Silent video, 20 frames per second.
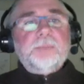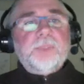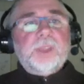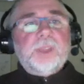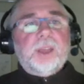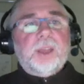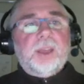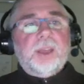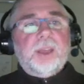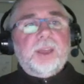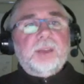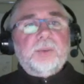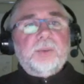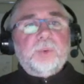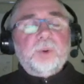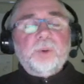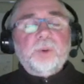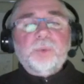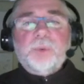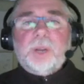And
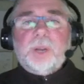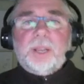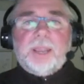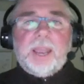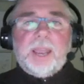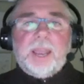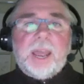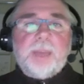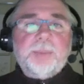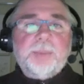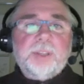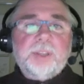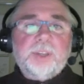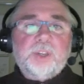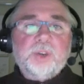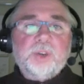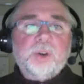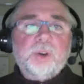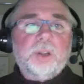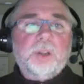we're really happy that
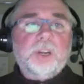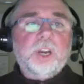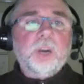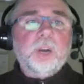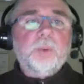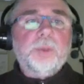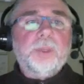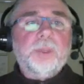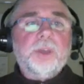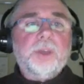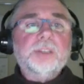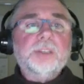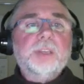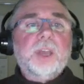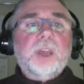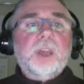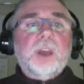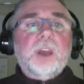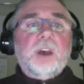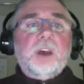you're all here with us.
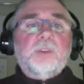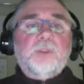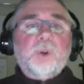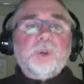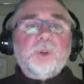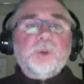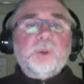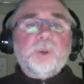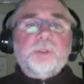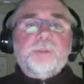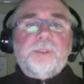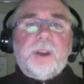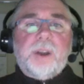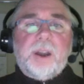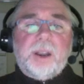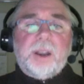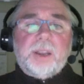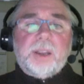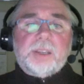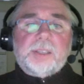Of course, we're
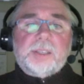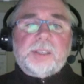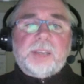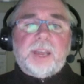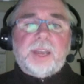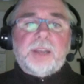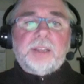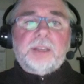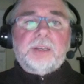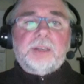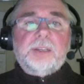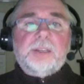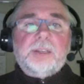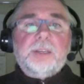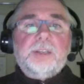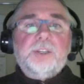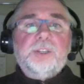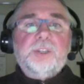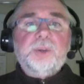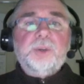very excited
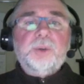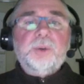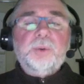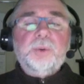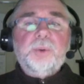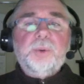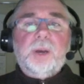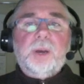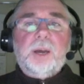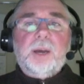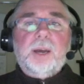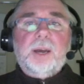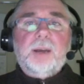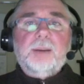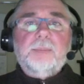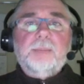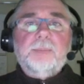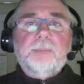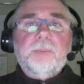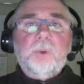to
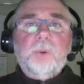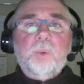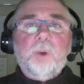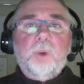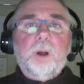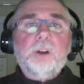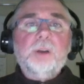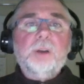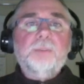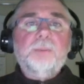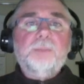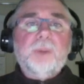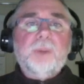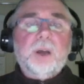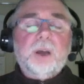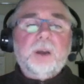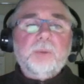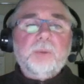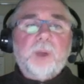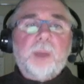welcome
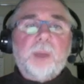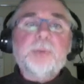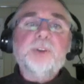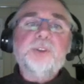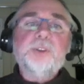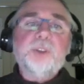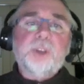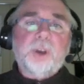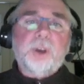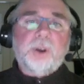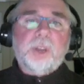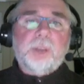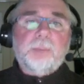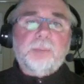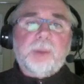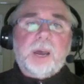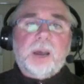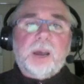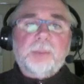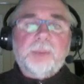Robert Dugoni.
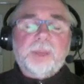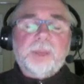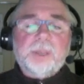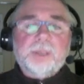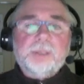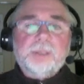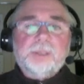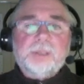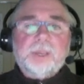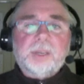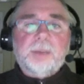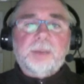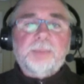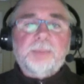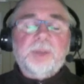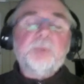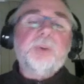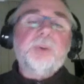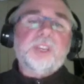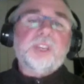Bob has
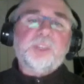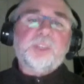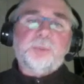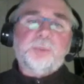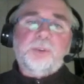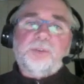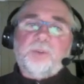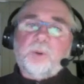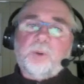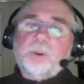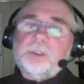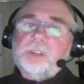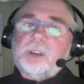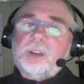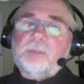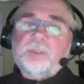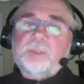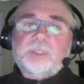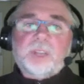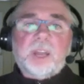been with us before
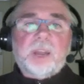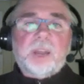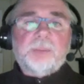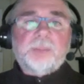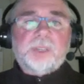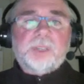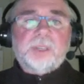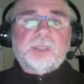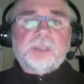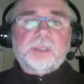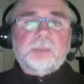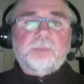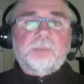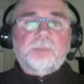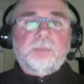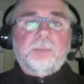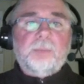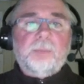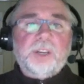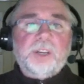several times. He's a
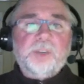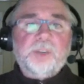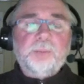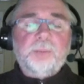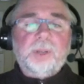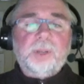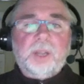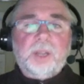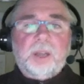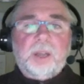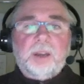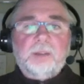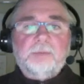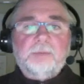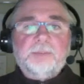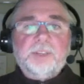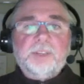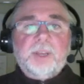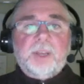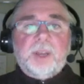much
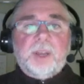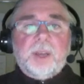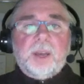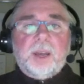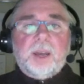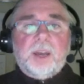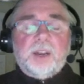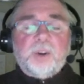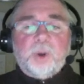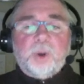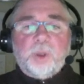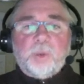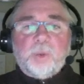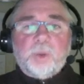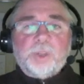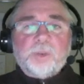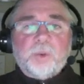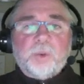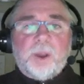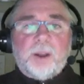beloved
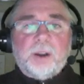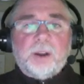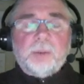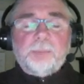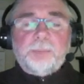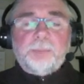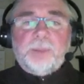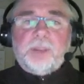Northwest writer, big